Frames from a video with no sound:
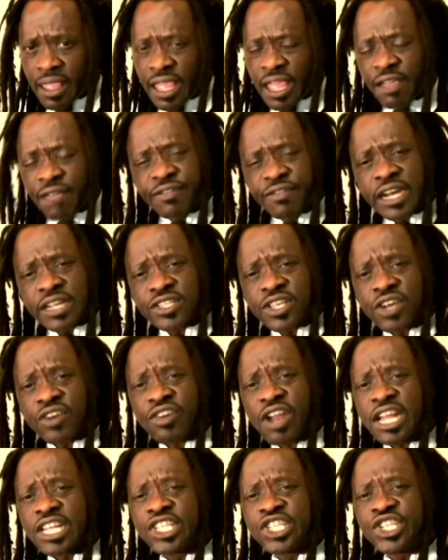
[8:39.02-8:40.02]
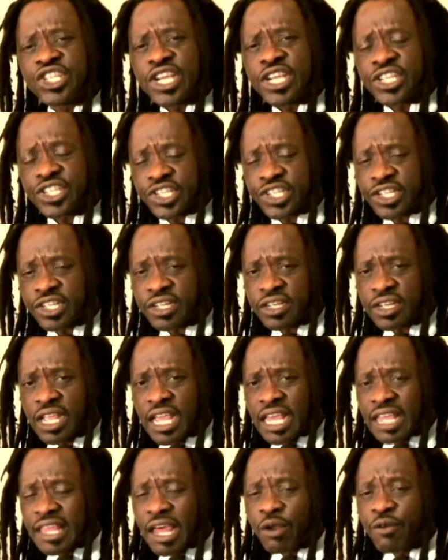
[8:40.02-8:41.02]
If there is a radiation
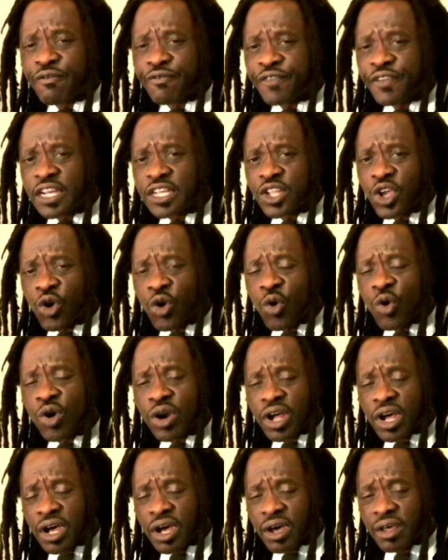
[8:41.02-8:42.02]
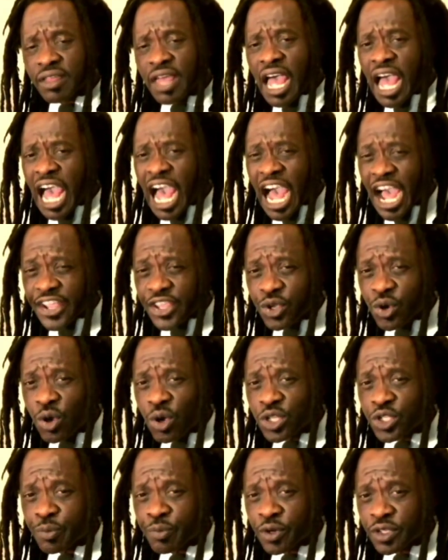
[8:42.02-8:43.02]
that will fill the whole earth, how are you
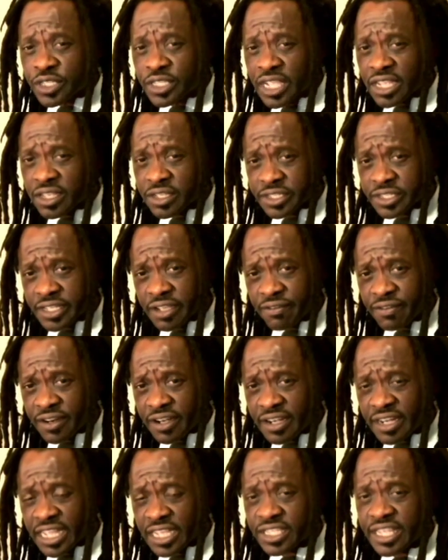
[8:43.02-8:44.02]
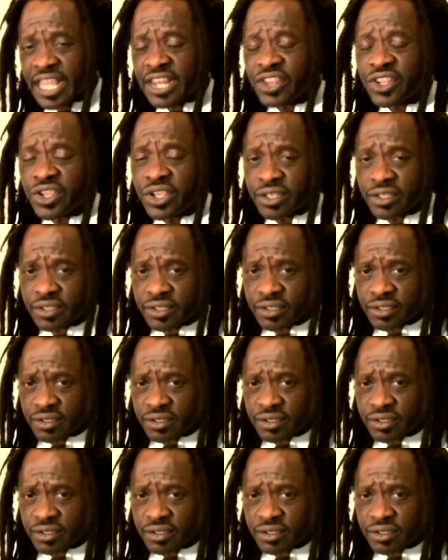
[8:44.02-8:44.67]
going to protect yourself for the next 10 years?